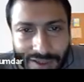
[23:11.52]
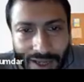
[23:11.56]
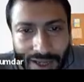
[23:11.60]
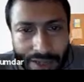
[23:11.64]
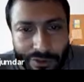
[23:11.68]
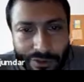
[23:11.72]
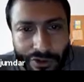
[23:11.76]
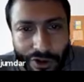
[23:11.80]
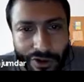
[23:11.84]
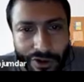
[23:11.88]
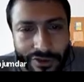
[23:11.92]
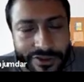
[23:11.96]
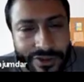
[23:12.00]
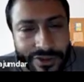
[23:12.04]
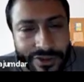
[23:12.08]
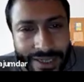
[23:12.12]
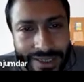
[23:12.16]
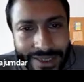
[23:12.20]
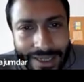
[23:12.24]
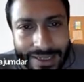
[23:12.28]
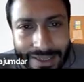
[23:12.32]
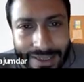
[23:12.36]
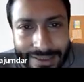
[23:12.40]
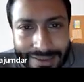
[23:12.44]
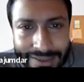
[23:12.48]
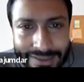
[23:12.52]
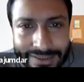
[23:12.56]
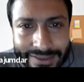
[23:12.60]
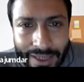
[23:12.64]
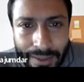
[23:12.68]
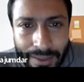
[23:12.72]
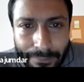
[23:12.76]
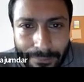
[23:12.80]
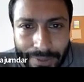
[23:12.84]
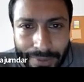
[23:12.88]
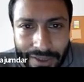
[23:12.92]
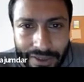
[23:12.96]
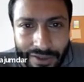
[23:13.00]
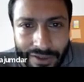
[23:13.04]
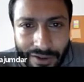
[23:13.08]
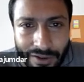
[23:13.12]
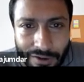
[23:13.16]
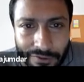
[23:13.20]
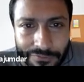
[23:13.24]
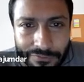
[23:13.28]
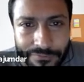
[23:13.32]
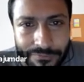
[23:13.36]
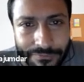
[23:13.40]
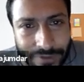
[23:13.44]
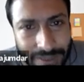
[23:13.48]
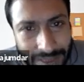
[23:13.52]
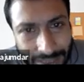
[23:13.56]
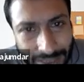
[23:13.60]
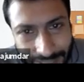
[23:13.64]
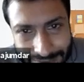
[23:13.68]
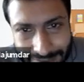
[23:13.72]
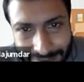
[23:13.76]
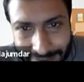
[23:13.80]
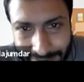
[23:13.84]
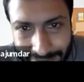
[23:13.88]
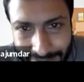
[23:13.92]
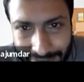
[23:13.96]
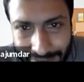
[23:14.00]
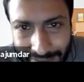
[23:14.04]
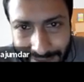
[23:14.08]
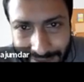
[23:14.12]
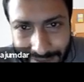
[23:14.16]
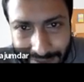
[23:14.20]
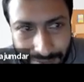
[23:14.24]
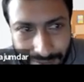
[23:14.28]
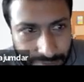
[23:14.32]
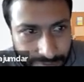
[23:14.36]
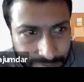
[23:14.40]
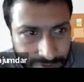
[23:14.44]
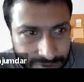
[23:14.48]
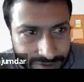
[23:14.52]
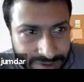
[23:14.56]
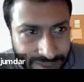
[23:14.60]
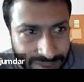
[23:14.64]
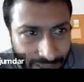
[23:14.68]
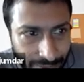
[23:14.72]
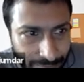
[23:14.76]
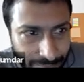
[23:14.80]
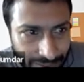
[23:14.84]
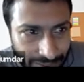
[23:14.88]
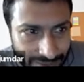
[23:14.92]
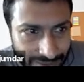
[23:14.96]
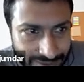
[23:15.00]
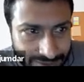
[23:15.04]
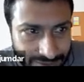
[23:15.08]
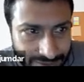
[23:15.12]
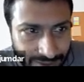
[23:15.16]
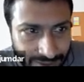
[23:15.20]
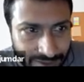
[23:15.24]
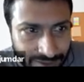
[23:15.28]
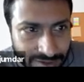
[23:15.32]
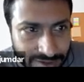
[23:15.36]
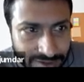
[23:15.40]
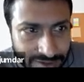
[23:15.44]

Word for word: And we'll also get another sample of VST, uh, same ACE, right?